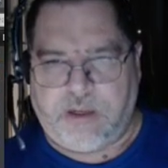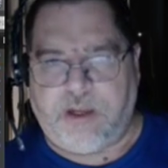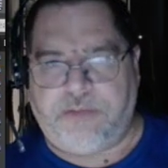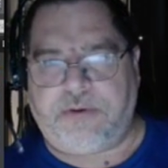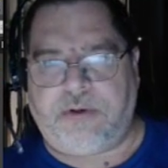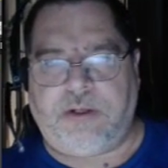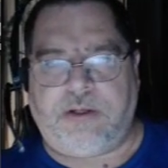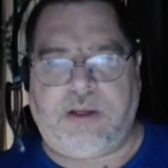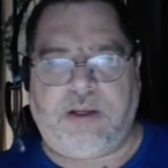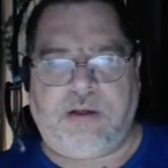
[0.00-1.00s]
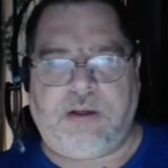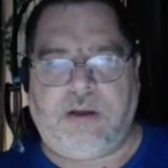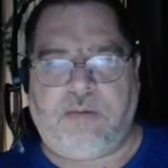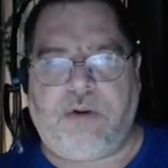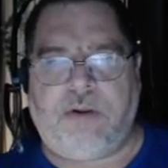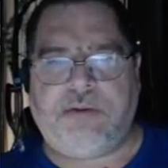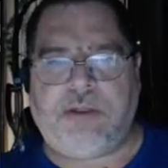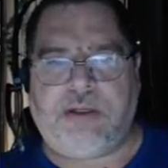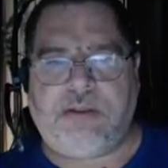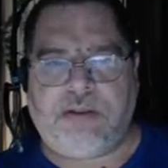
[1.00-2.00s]
hit the delete key. Get rid of those
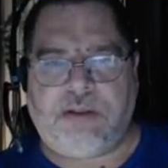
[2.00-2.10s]
guys.